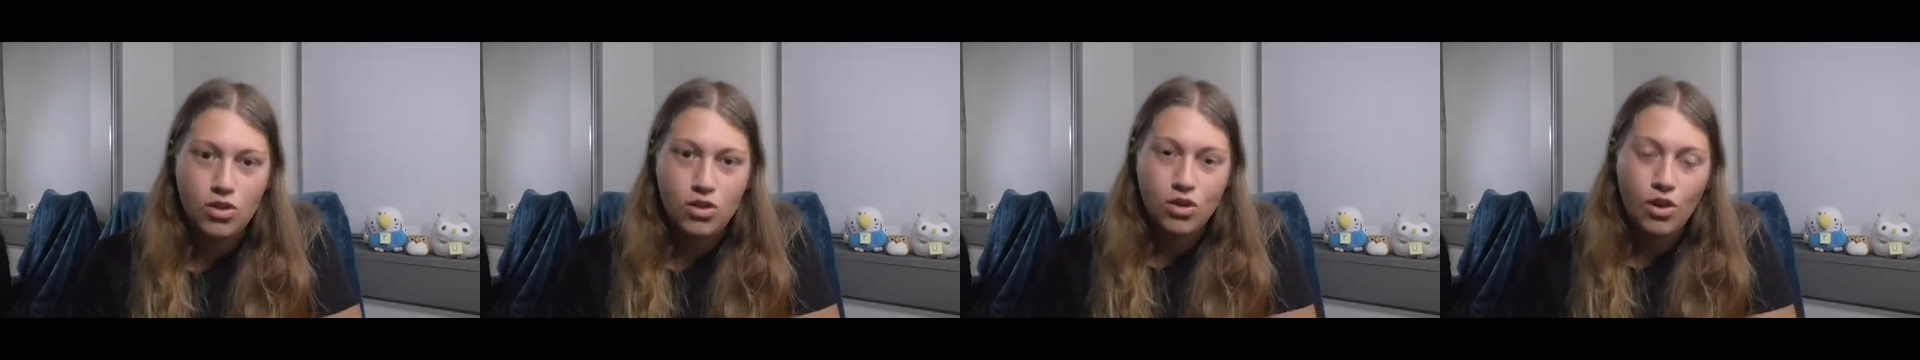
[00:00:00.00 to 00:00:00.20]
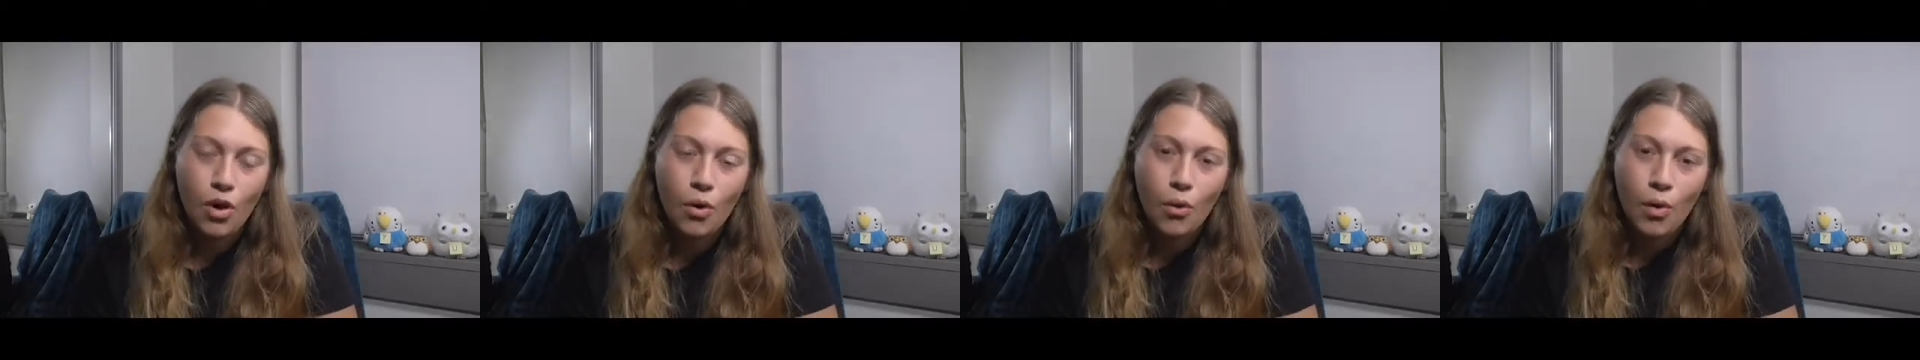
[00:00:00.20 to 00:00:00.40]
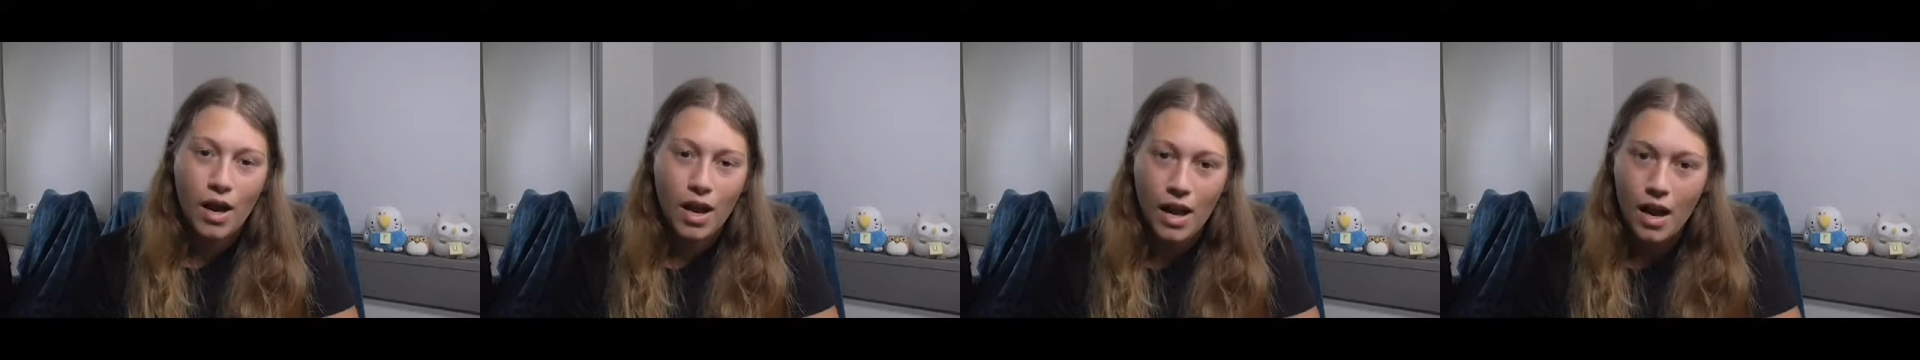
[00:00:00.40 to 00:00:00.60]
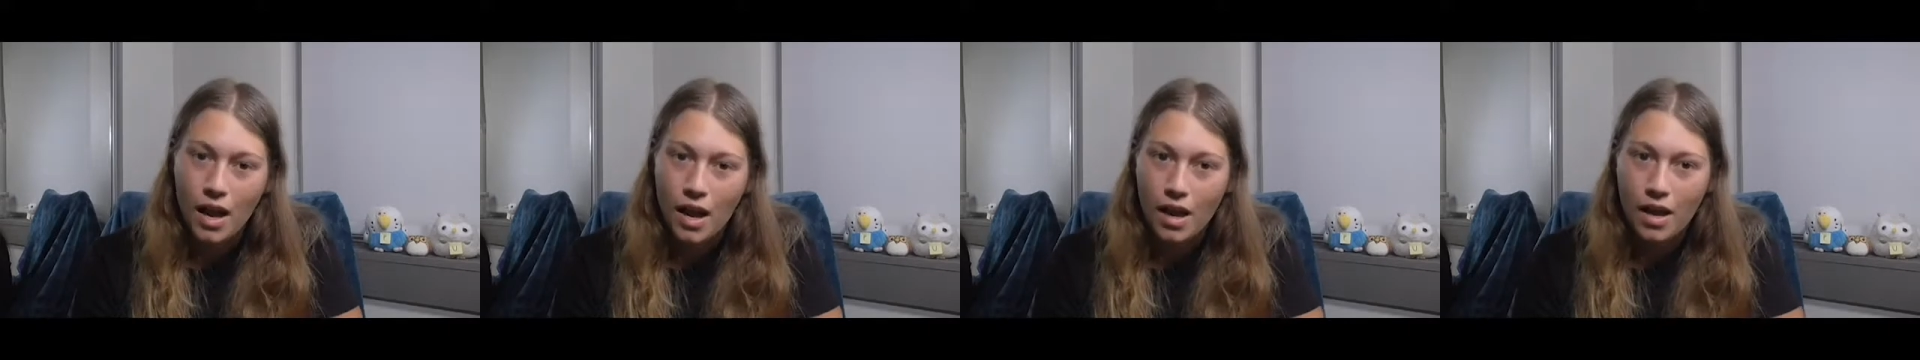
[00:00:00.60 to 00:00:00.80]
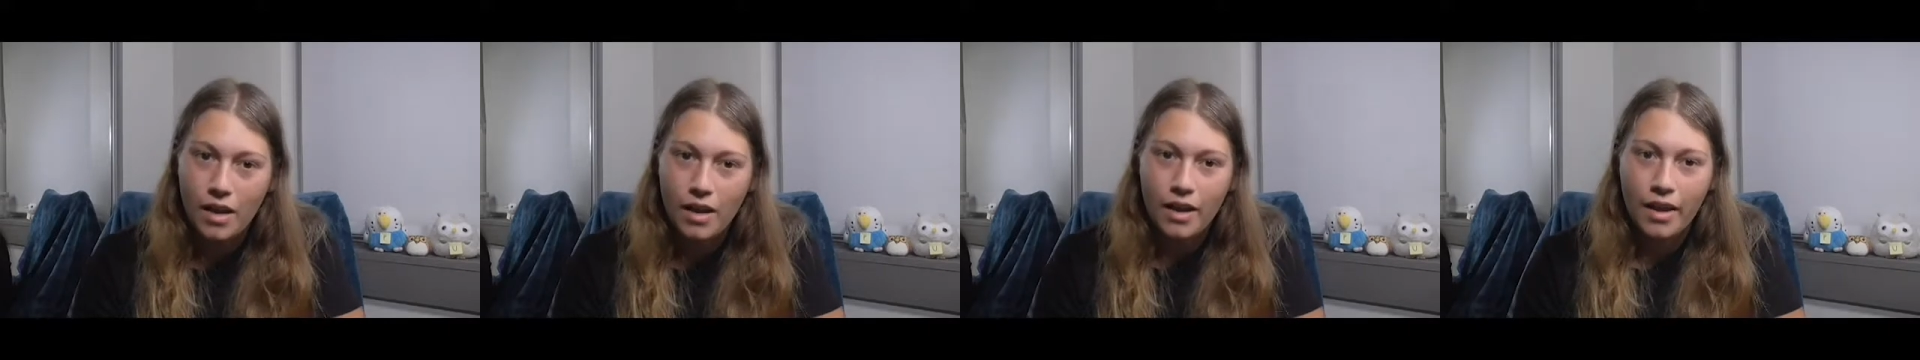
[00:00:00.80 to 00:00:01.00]
go
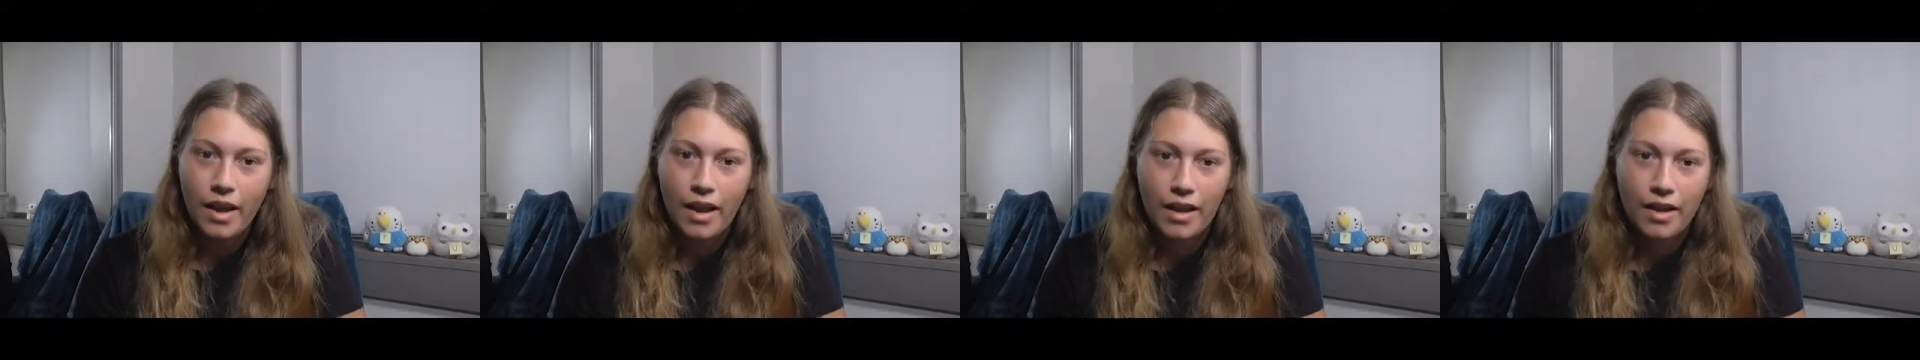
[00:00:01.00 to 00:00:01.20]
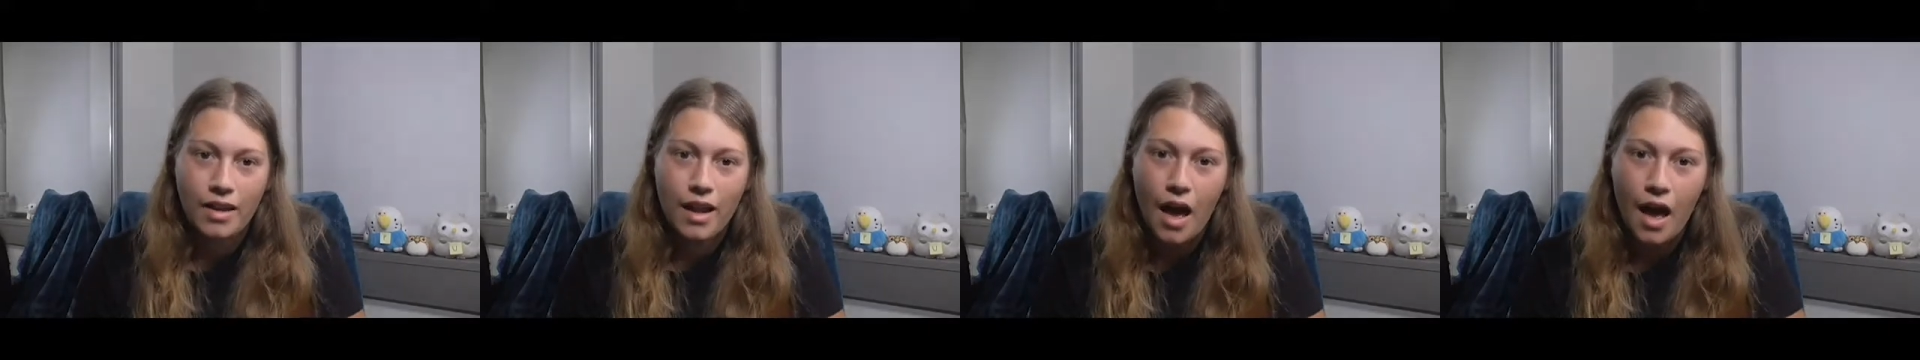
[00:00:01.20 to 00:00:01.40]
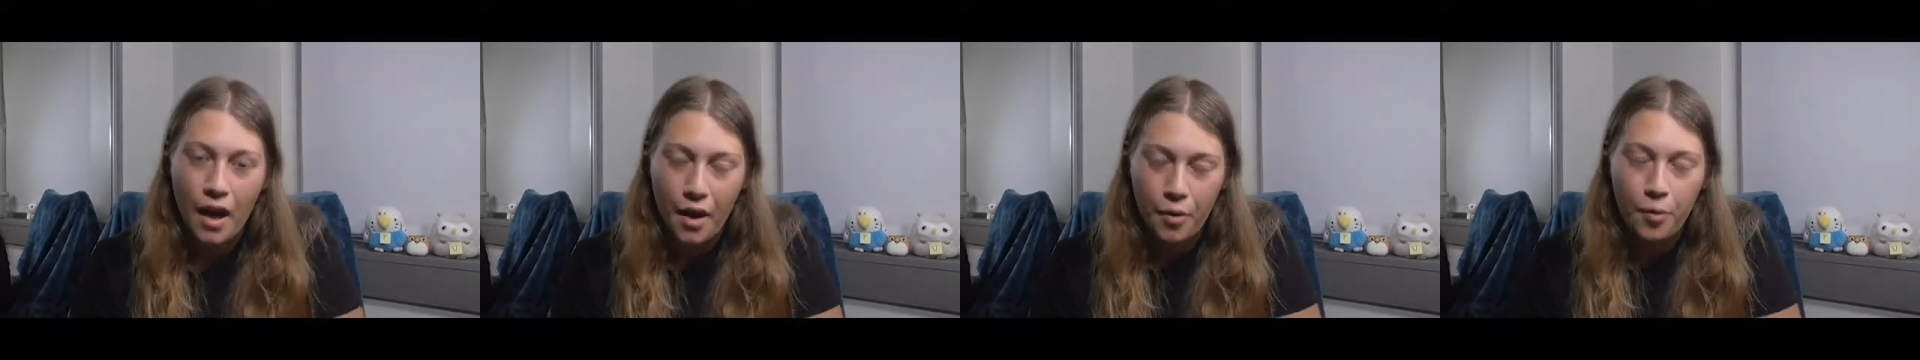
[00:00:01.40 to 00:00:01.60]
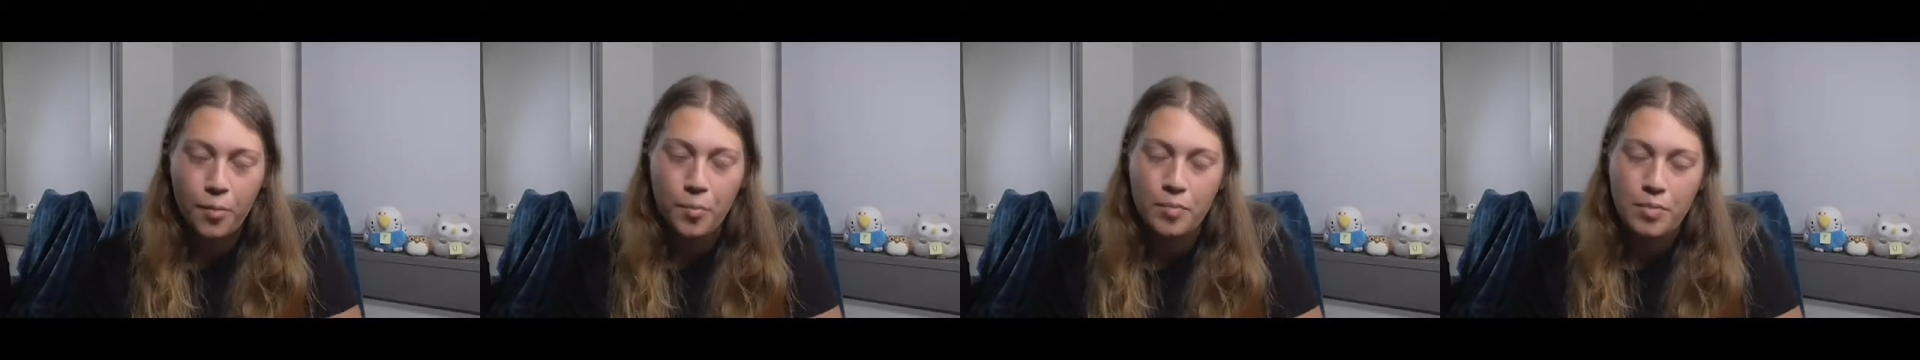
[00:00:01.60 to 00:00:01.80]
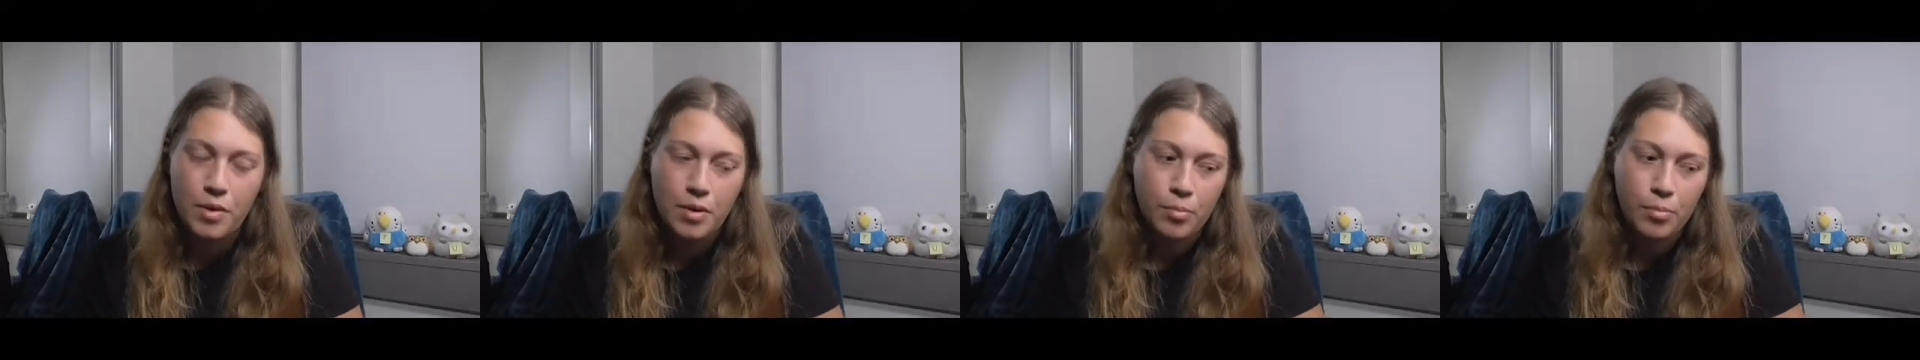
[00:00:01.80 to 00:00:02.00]
ahead and
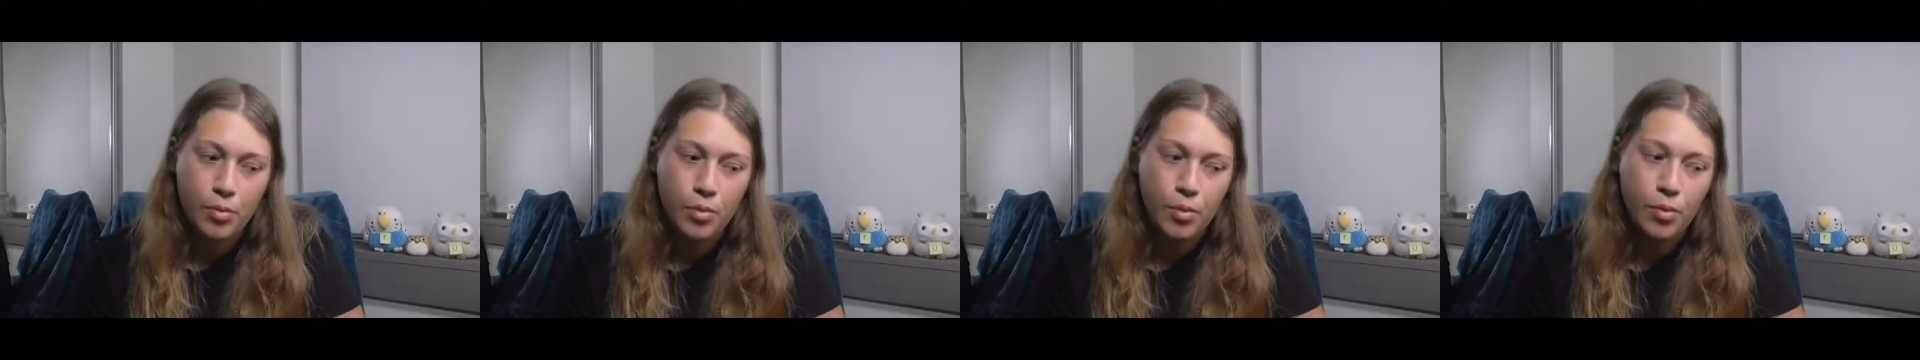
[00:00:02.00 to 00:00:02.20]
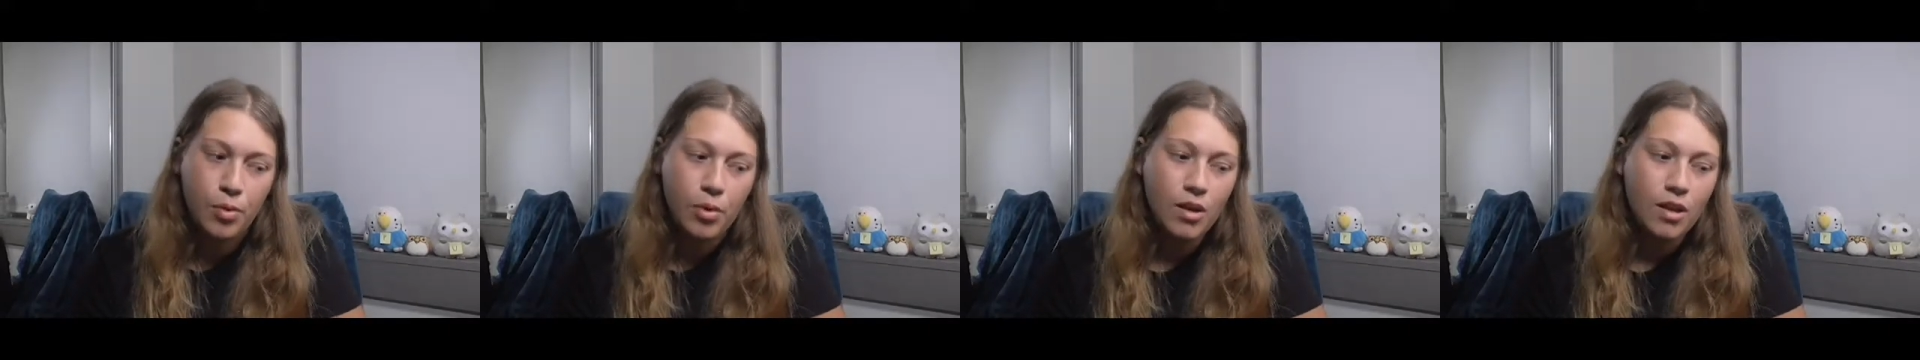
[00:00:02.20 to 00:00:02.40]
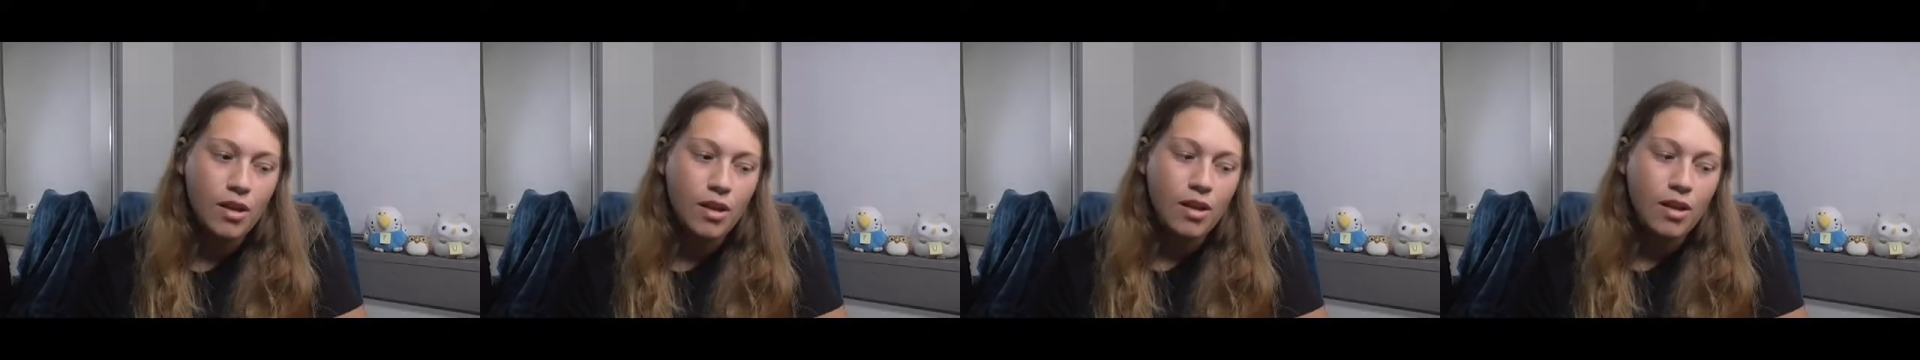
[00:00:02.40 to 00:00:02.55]
help people.